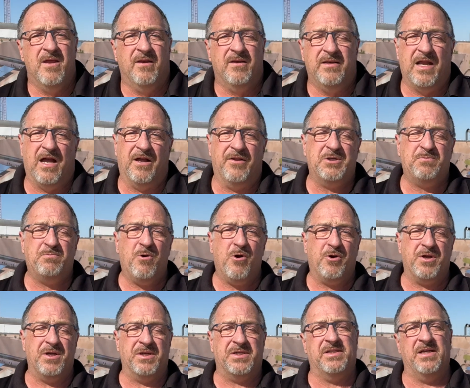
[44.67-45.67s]
Now, this
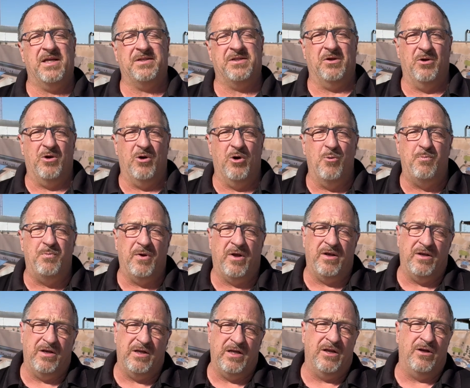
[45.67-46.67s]
park is set to
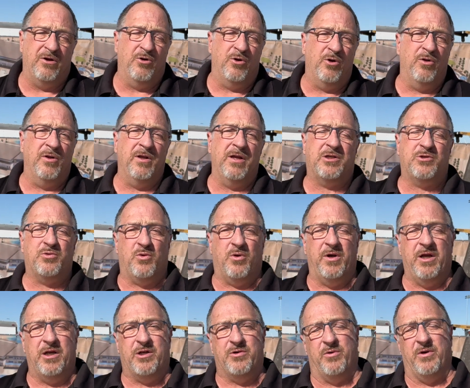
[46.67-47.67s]
open in early
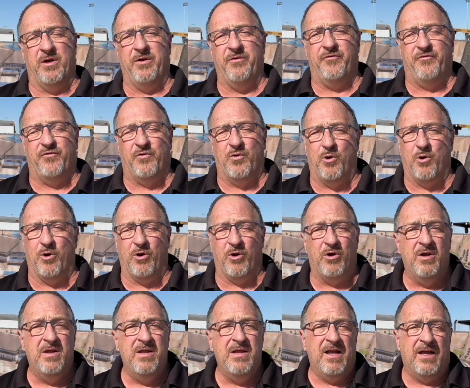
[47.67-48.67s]
2024,
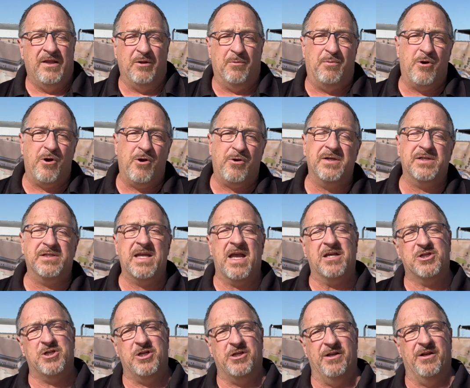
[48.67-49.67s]
and the park is
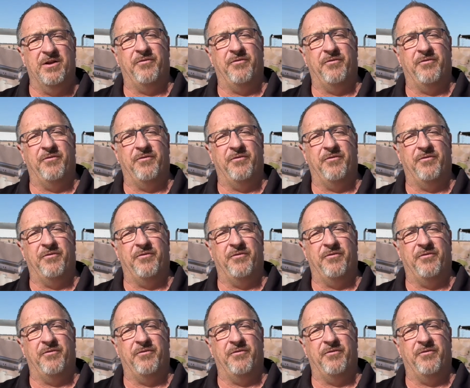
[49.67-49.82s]
actually going to